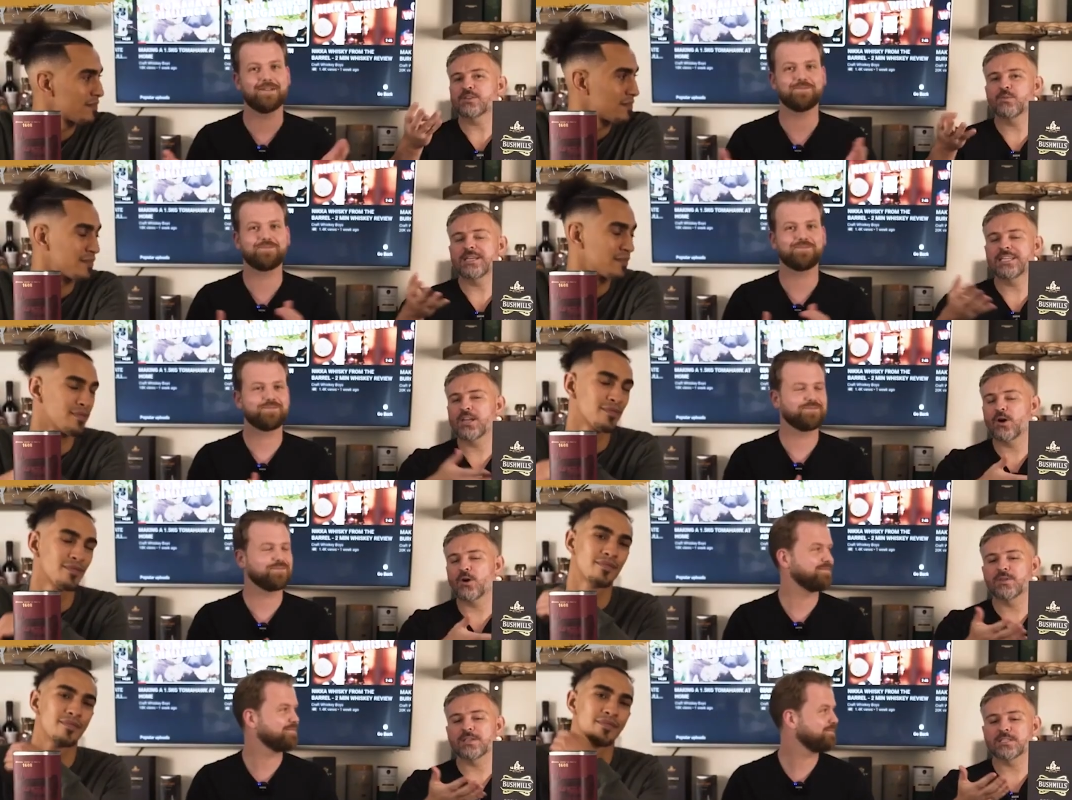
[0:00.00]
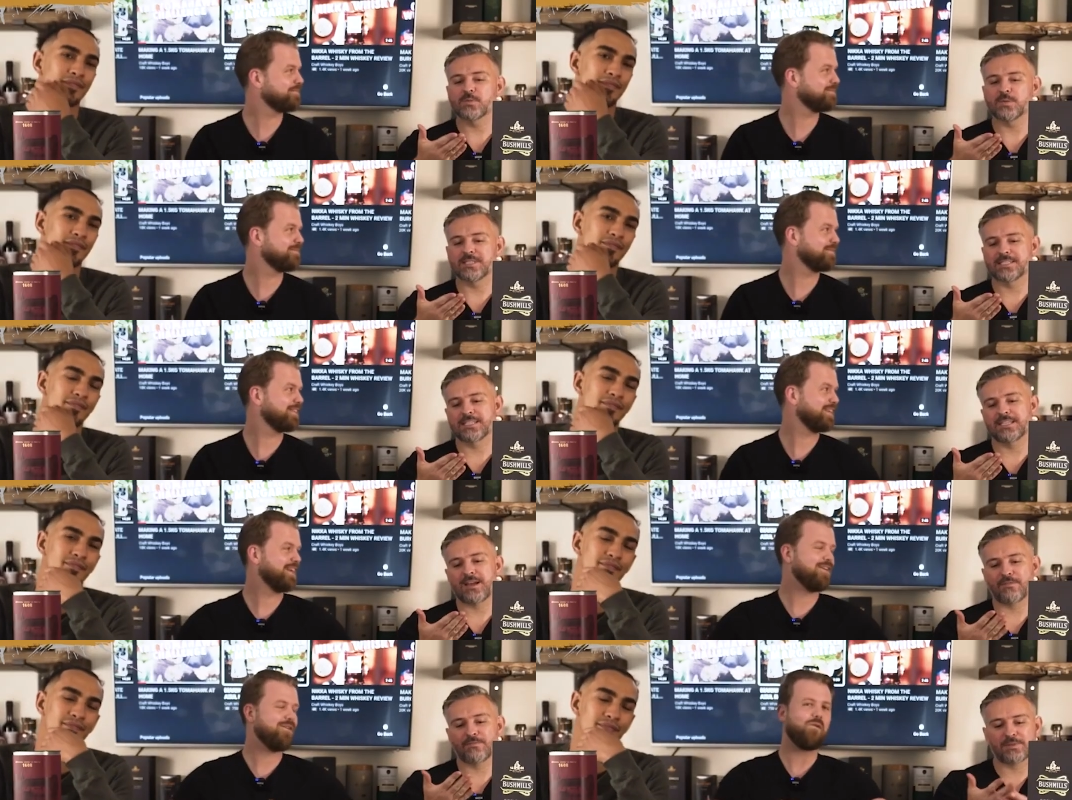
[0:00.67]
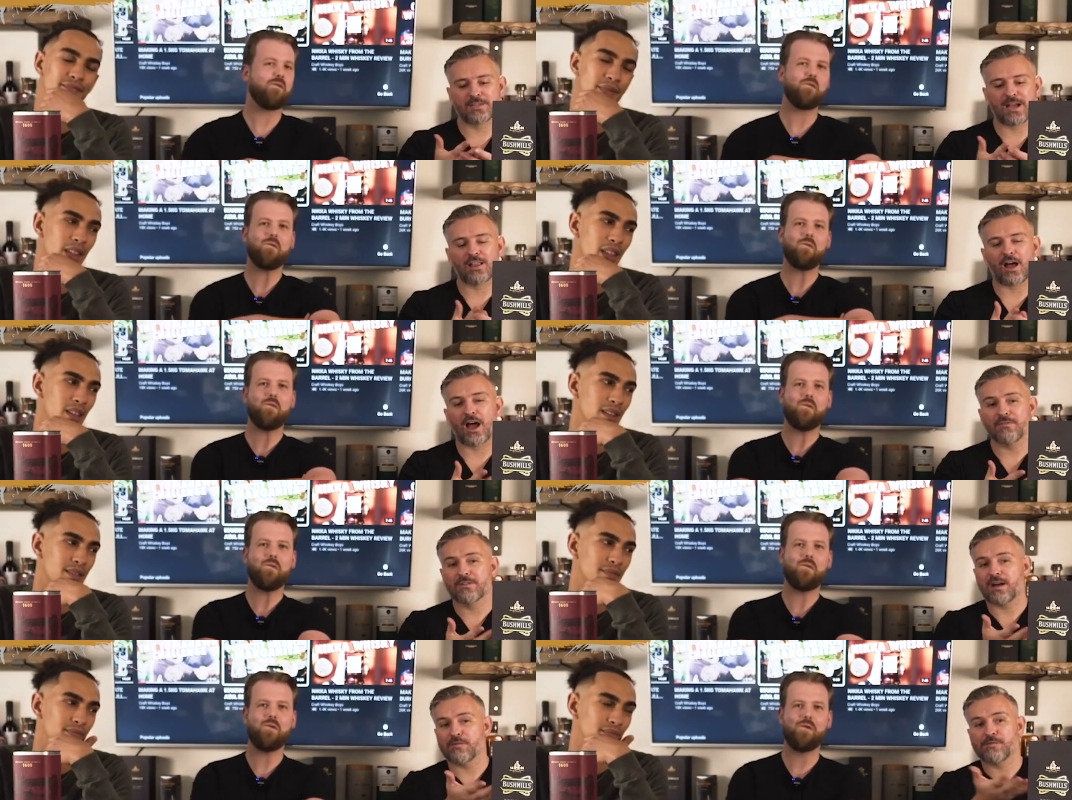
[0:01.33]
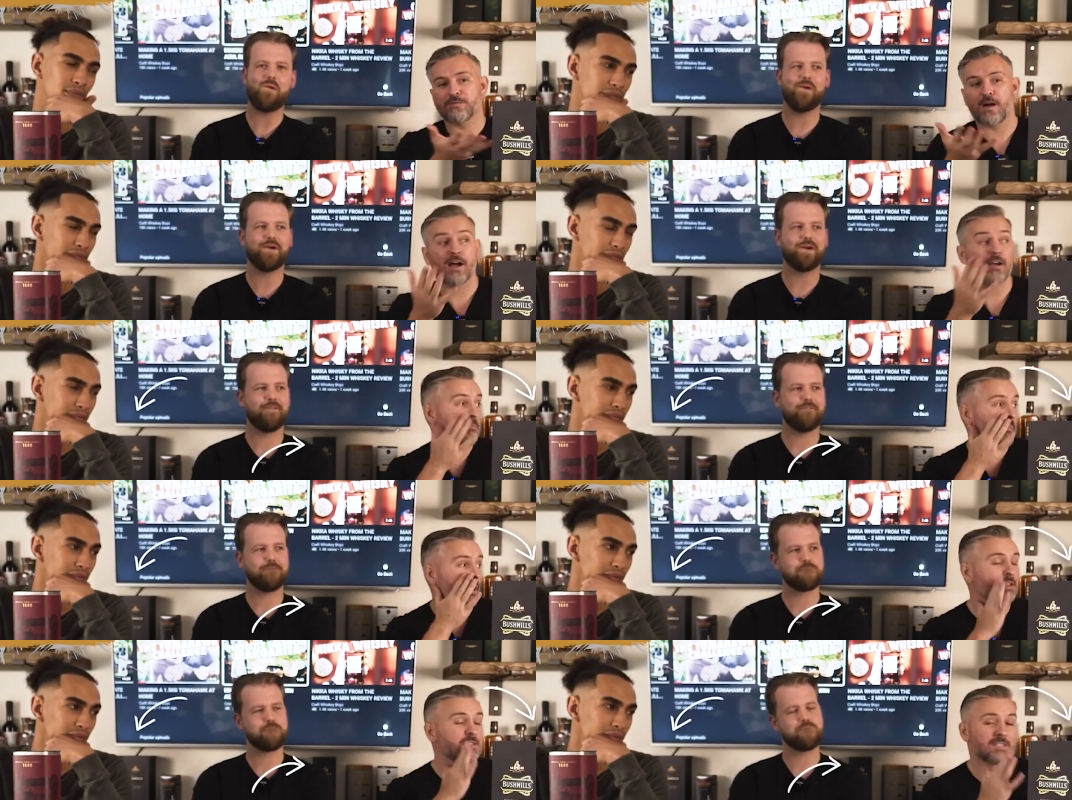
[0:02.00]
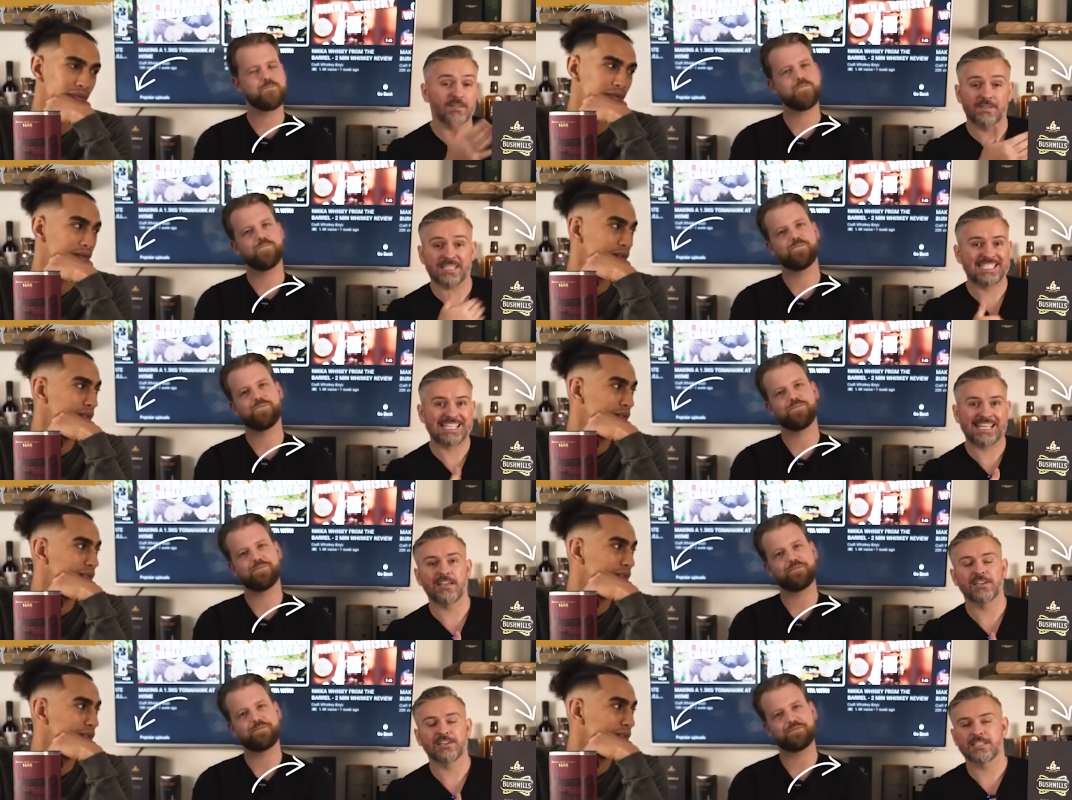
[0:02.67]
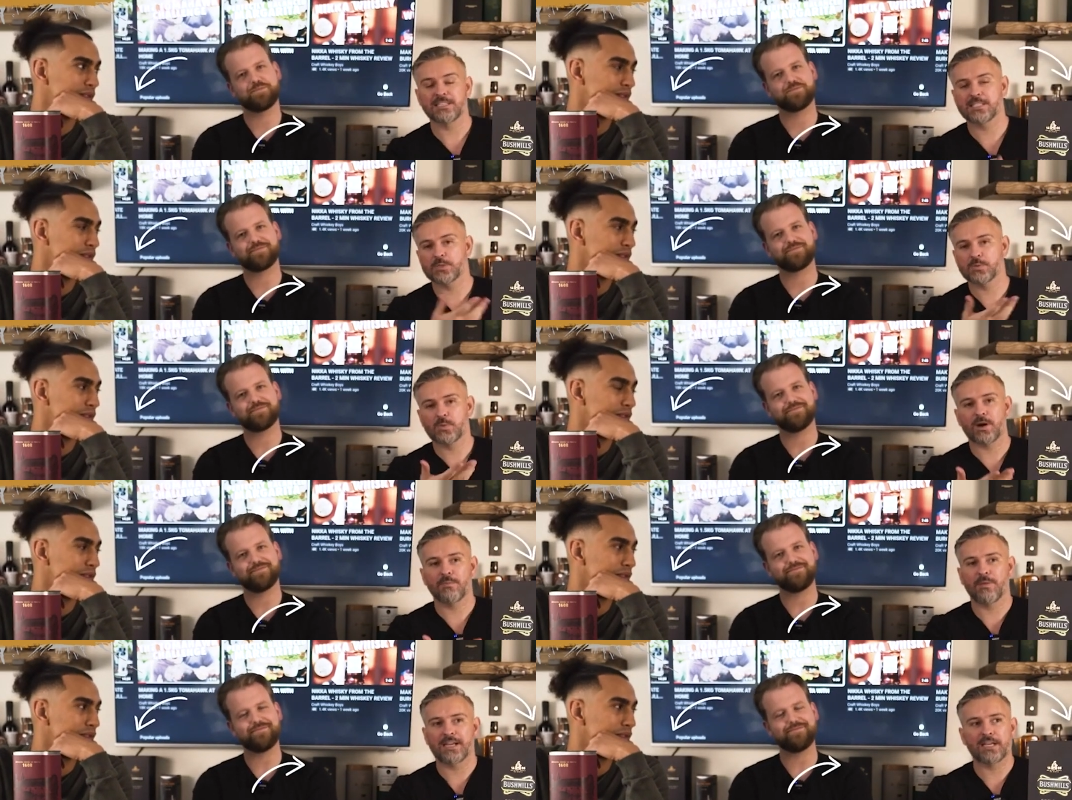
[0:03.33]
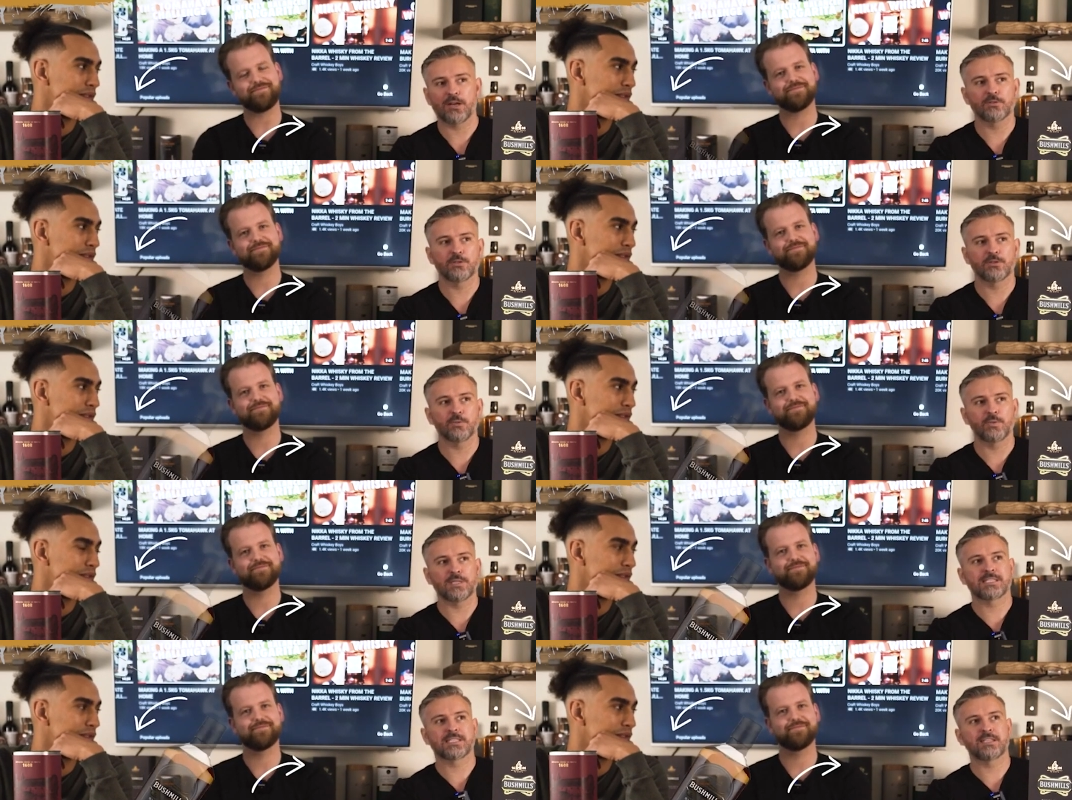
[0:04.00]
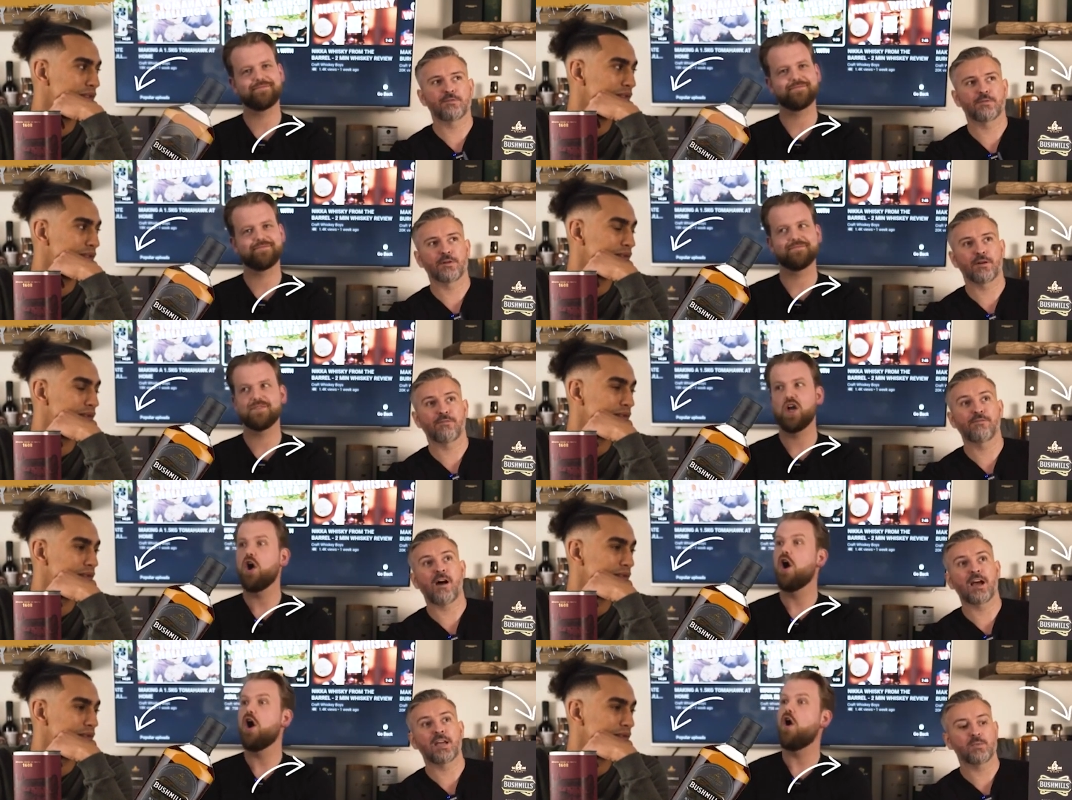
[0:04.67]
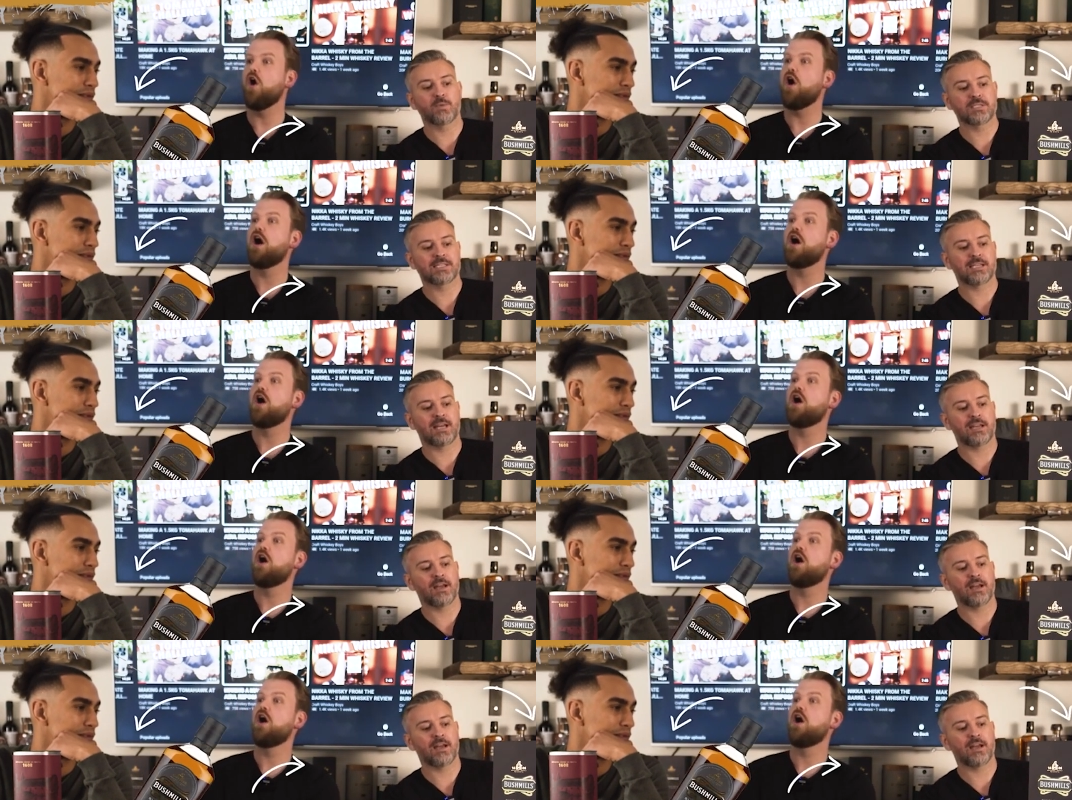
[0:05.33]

Speaker 1: So we know this whiskey. I've got 5 bottles of this here. This is what my go-to whiskey for a fine whiskey at